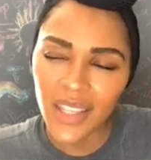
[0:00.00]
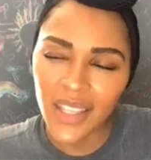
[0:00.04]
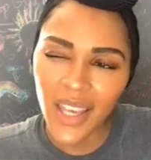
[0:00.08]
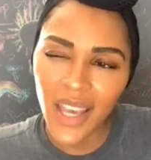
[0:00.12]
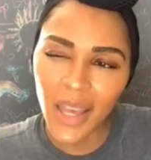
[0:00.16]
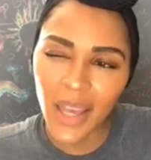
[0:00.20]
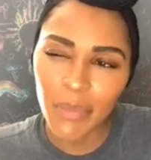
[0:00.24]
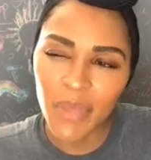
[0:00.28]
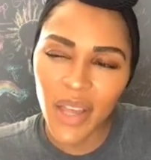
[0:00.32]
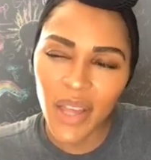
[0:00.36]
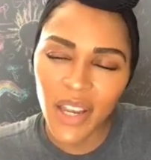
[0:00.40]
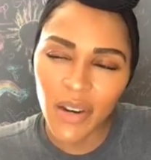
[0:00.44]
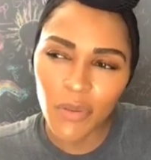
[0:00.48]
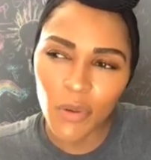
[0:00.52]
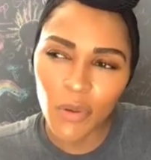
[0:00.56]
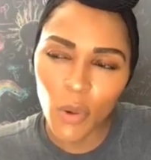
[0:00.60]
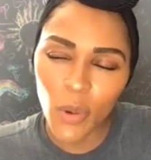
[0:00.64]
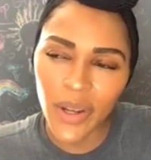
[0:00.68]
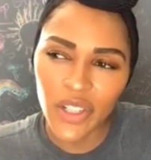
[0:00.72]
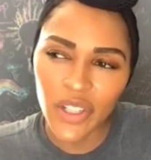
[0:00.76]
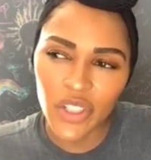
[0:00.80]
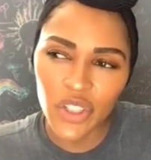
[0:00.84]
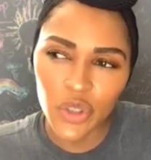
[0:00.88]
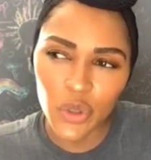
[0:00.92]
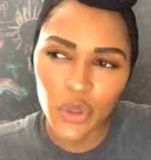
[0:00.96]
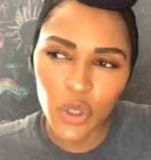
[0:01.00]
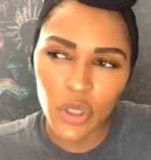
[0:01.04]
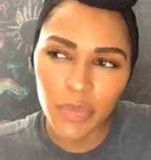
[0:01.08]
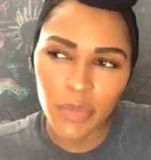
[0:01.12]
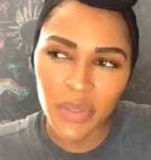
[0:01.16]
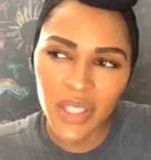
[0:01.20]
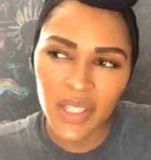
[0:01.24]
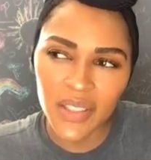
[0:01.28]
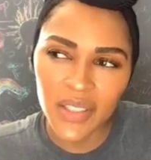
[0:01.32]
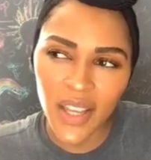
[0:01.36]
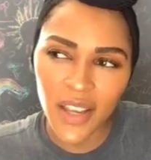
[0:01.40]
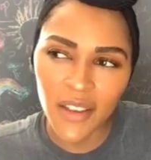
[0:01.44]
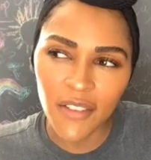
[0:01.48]
I'm not quite sure,
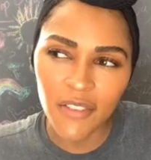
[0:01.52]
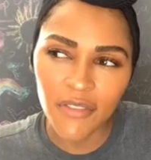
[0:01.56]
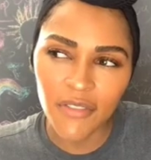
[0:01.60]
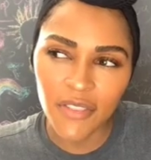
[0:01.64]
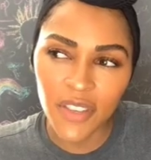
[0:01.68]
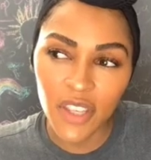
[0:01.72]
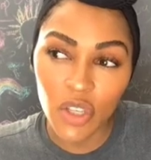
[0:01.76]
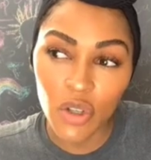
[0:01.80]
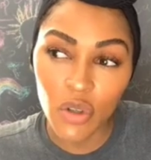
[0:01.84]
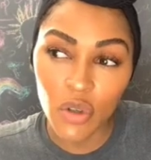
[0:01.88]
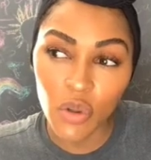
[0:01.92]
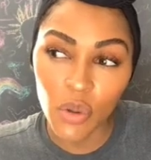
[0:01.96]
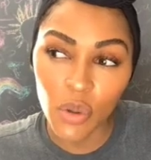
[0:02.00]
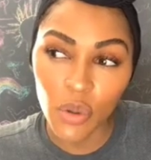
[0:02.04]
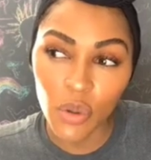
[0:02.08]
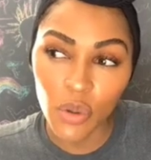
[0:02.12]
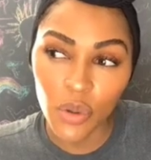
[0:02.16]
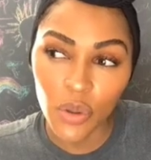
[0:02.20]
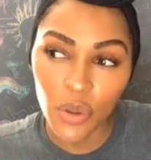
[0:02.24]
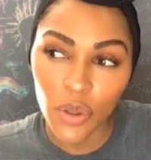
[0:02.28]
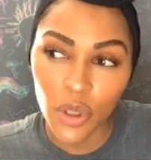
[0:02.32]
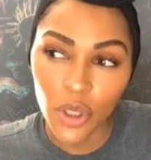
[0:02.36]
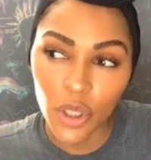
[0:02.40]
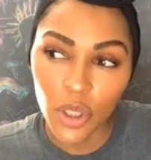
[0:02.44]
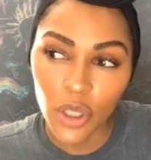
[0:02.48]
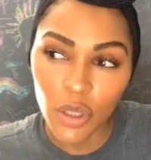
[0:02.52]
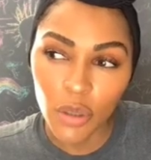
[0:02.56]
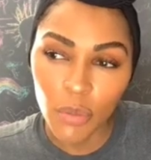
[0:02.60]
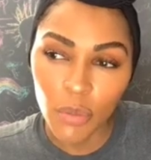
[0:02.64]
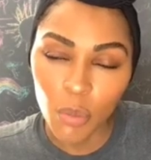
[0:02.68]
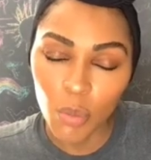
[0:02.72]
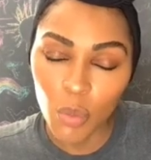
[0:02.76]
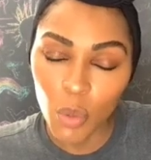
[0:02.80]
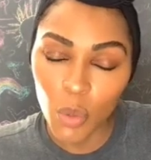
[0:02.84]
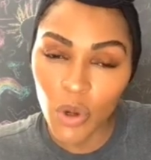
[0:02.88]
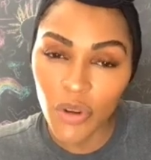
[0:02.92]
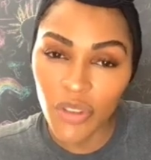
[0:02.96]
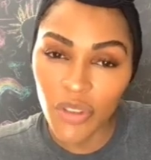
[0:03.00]
because I feel
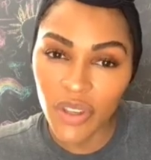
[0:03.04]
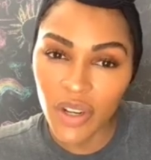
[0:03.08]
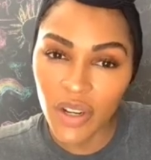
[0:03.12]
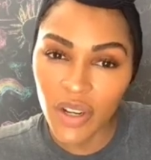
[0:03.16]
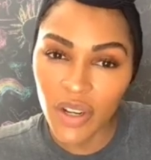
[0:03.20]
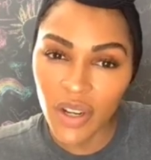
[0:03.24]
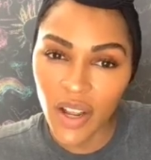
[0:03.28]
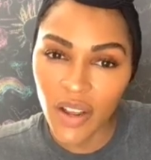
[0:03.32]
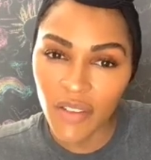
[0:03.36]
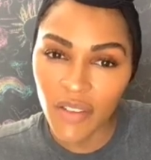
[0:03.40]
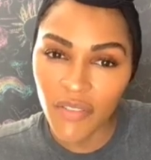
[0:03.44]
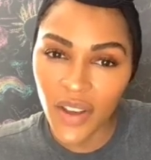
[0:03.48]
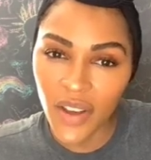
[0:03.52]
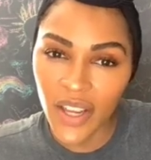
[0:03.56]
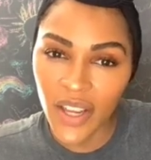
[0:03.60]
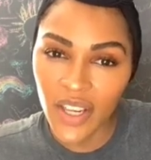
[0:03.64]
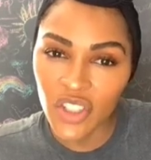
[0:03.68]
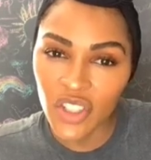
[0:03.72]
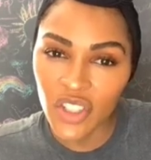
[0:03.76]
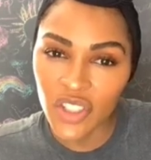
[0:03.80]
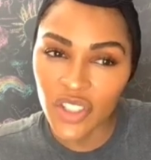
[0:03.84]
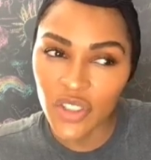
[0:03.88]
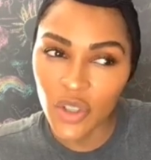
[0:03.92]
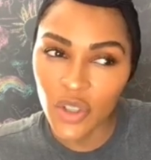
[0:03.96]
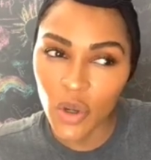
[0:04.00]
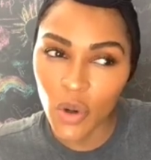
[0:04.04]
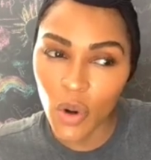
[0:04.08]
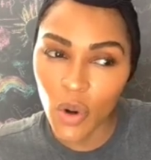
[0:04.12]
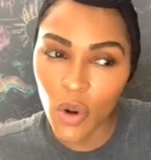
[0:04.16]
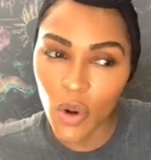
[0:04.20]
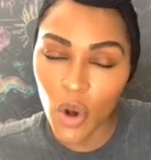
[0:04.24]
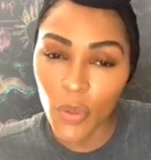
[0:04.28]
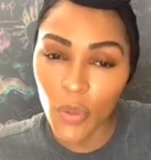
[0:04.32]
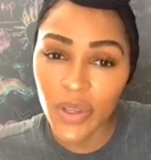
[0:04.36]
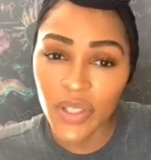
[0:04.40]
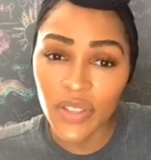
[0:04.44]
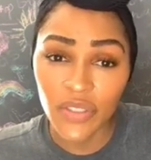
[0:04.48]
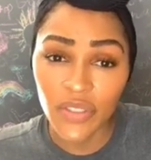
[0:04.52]
more than enough. I just don't
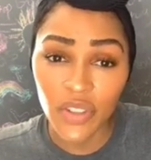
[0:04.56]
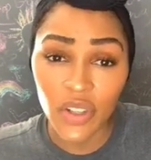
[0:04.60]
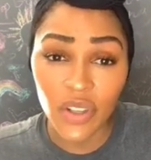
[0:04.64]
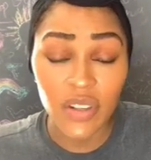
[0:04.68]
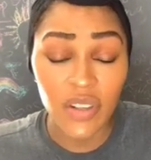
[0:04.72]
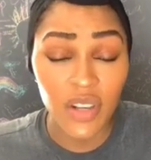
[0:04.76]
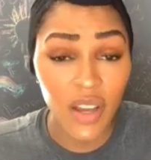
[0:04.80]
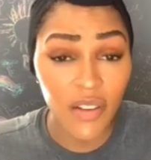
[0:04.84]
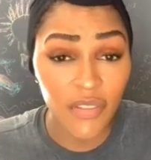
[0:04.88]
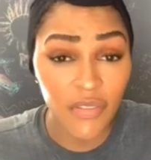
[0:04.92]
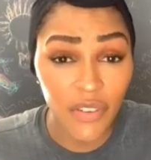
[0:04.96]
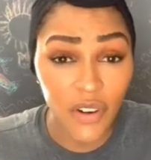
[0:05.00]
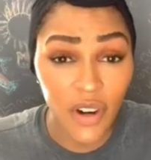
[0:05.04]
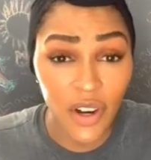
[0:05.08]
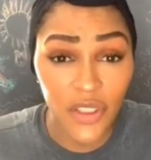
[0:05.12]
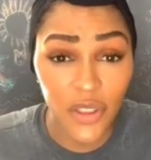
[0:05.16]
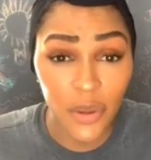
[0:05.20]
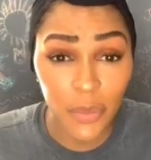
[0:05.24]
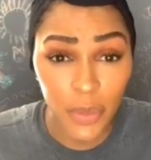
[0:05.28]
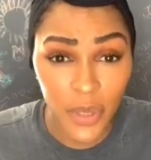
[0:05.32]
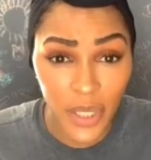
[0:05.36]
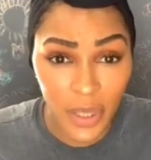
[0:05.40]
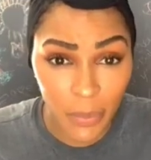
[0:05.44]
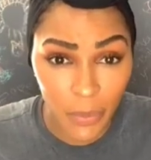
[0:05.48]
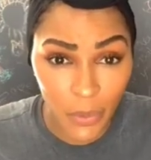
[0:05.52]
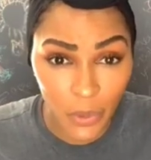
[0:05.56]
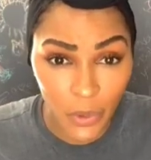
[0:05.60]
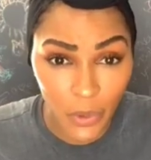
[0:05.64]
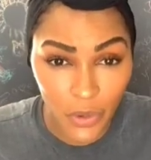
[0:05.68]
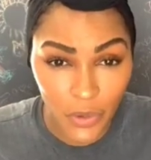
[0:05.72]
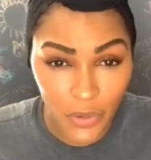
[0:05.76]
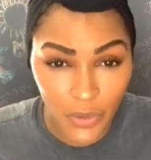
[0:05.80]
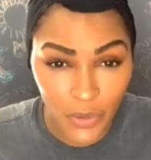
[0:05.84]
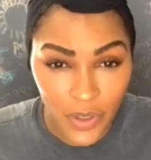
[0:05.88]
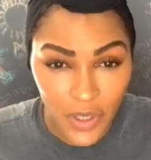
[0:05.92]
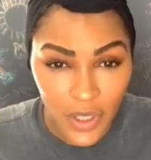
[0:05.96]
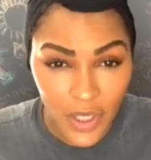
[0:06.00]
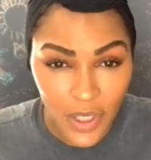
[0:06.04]
always feel enough for other people,
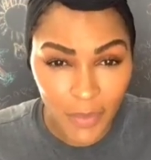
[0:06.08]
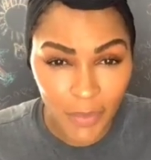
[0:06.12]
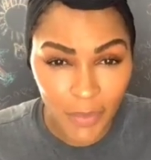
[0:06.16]
but